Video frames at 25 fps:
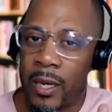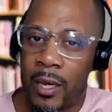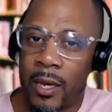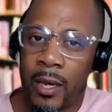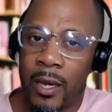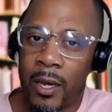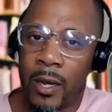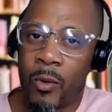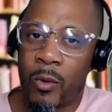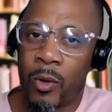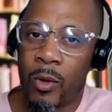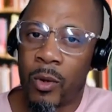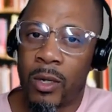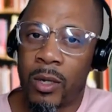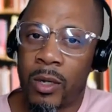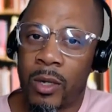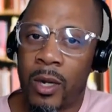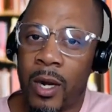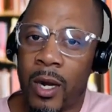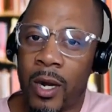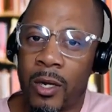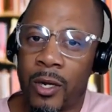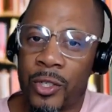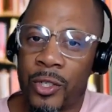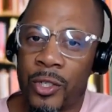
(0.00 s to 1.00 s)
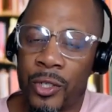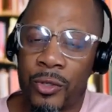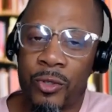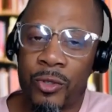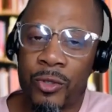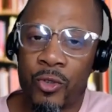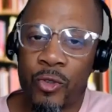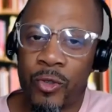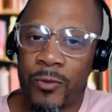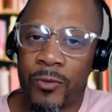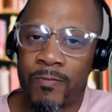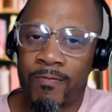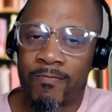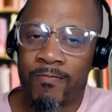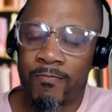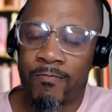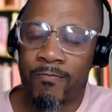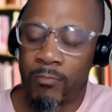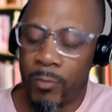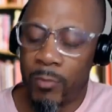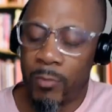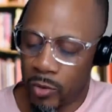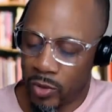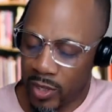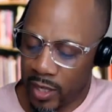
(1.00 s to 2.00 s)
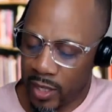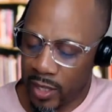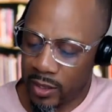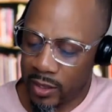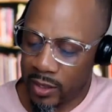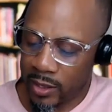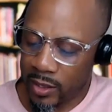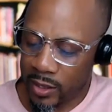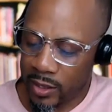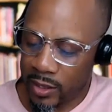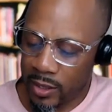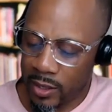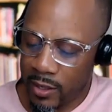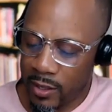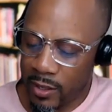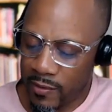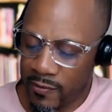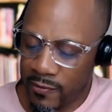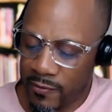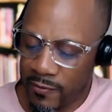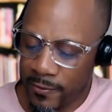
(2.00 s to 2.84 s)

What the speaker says: our children most conscious of?